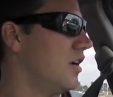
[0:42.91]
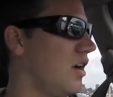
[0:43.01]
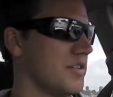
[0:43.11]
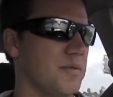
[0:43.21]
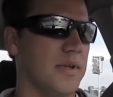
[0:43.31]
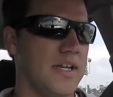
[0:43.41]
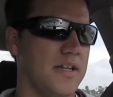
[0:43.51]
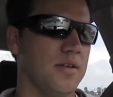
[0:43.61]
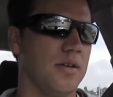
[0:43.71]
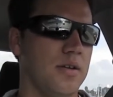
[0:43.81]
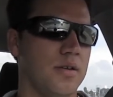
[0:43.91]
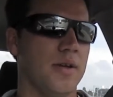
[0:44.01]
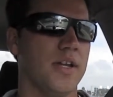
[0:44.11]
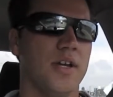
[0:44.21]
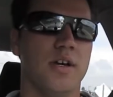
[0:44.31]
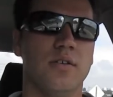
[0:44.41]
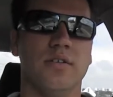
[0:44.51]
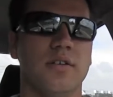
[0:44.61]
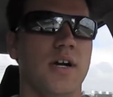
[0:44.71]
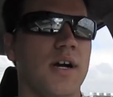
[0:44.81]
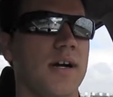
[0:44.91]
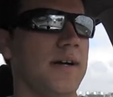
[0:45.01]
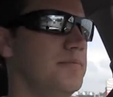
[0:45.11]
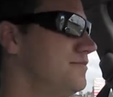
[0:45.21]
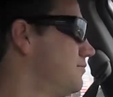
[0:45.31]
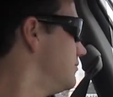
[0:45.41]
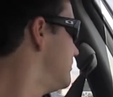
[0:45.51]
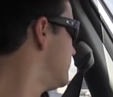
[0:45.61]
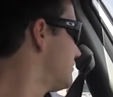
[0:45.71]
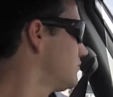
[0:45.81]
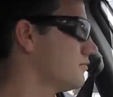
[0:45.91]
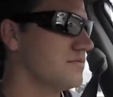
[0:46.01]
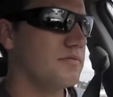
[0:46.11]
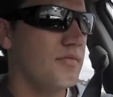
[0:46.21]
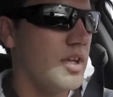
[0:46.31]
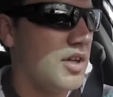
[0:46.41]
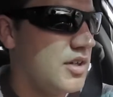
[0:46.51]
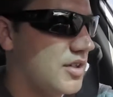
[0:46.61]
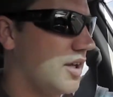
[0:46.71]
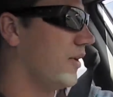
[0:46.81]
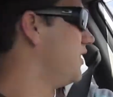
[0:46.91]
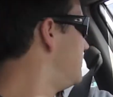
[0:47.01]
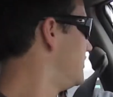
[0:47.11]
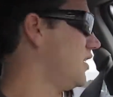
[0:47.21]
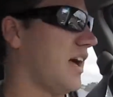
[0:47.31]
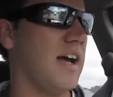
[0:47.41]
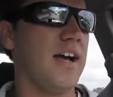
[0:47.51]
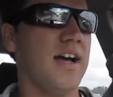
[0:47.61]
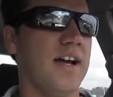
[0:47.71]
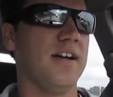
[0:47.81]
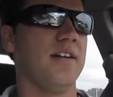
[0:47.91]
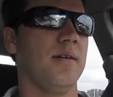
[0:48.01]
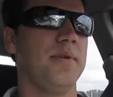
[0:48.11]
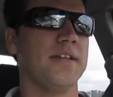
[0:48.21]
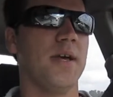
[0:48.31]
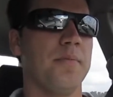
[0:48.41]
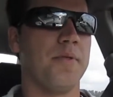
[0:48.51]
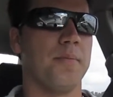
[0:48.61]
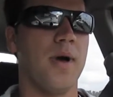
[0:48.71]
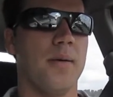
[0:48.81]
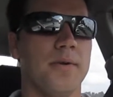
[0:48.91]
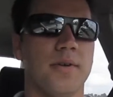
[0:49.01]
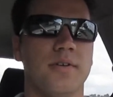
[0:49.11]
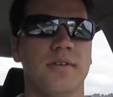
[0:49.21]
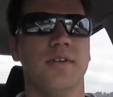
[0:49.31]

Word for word: Awesome lady, way to go. Um, anyways, uh, I picked up thermometer.